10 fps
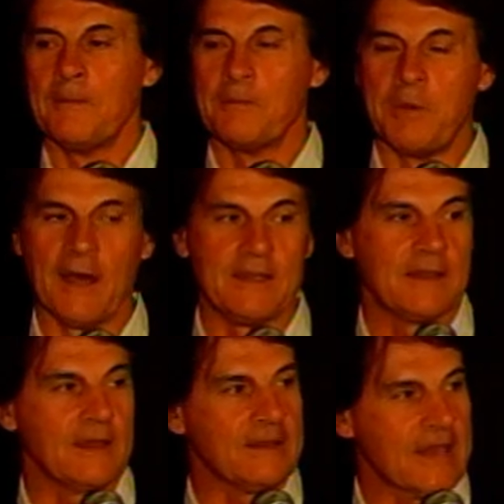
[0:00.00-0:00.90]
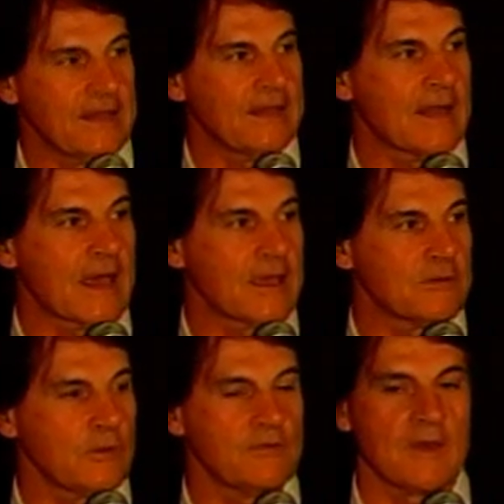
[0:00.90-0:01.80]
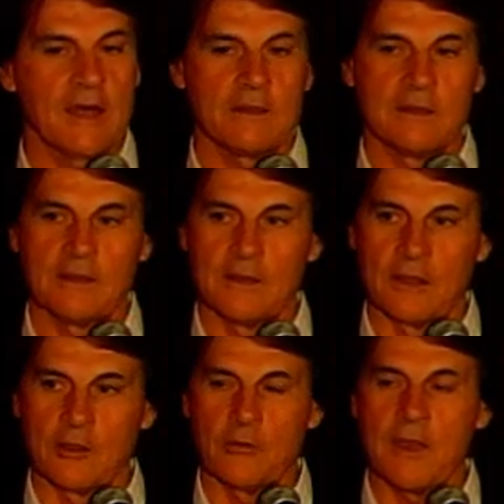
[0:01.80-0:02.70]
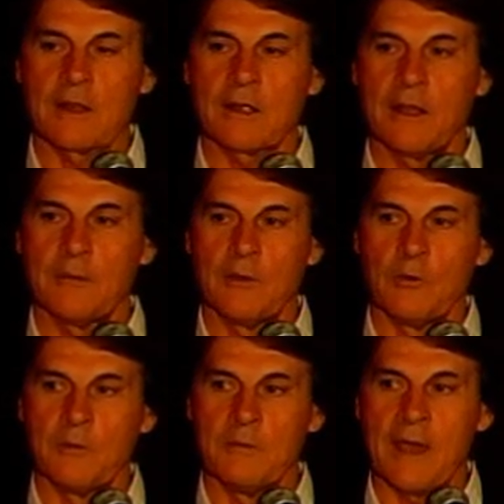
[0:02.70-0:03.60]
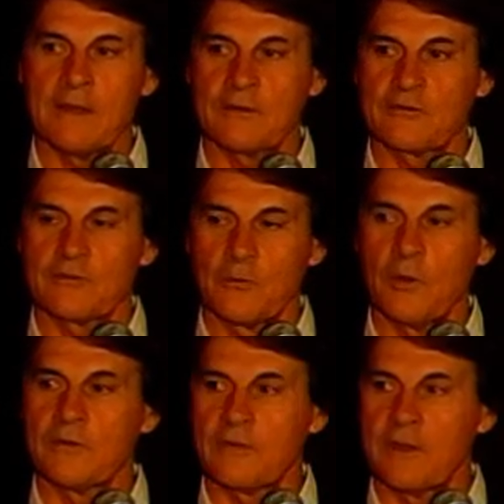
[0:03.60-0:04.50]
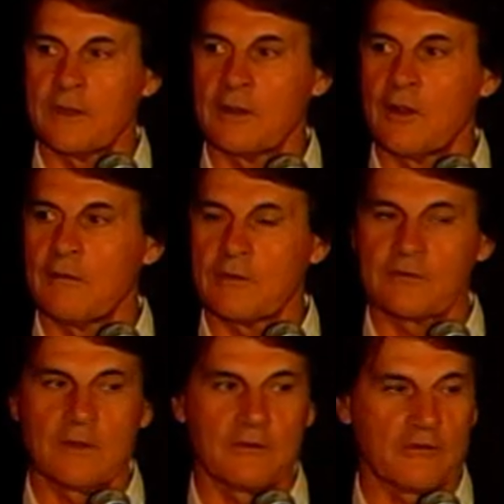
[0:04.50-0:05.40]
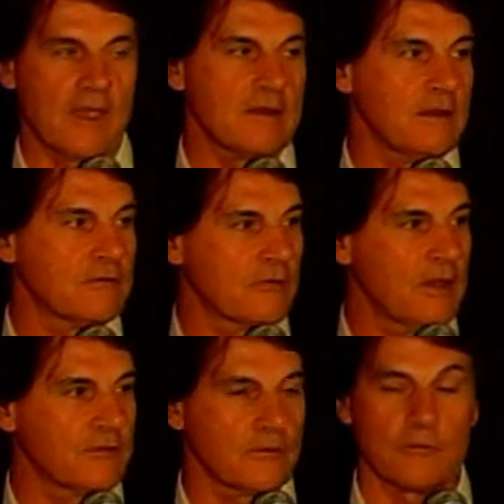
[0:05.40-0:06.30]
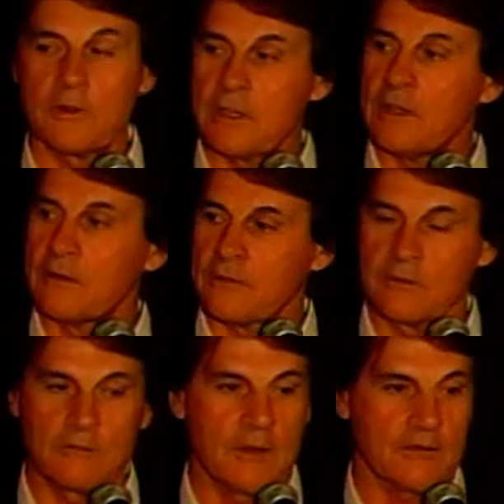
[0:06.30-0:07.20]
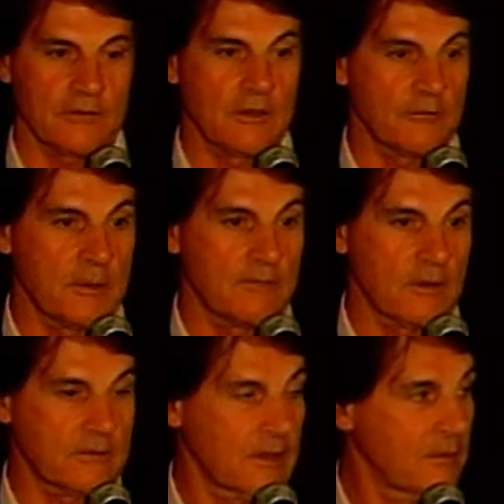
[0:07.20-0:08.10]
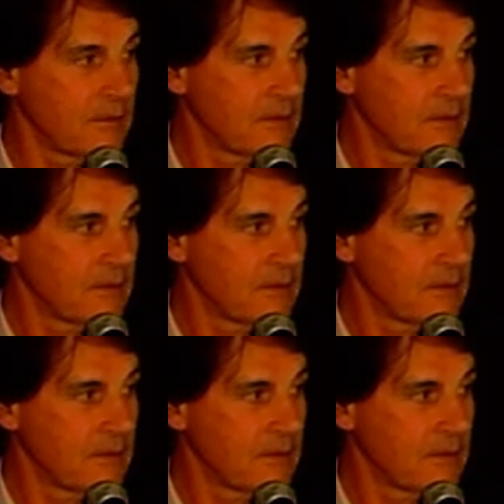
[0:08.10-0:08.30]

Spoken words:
But in 89, we've got a great club, but we're minus one thing, and all of a sudden Sandy trades for Rickey Henderson, the greatest leadoff man of all time.